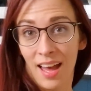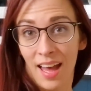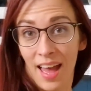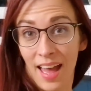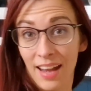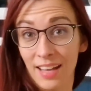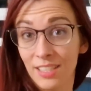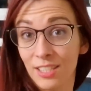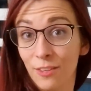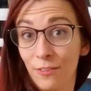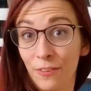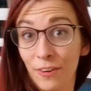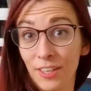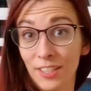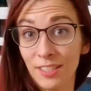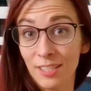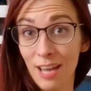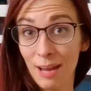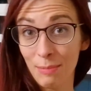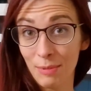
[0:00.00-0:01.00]
And it's the
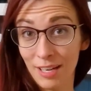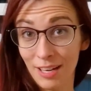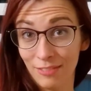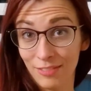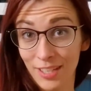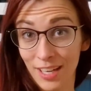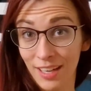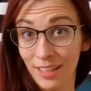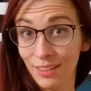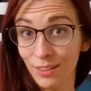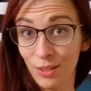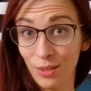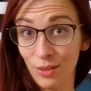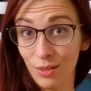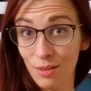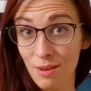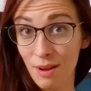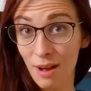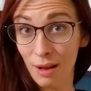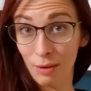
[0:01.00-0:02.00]
first time that I've done
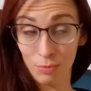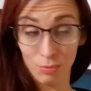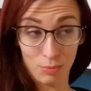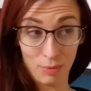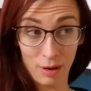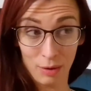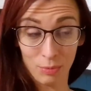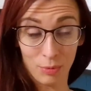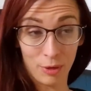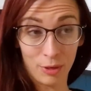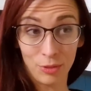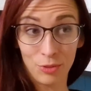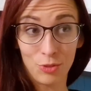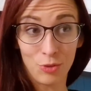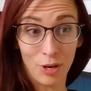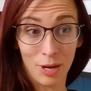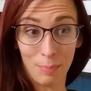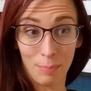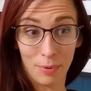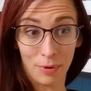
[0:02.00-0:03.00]
a road
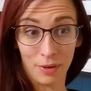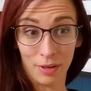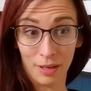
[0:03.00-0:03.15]
trip or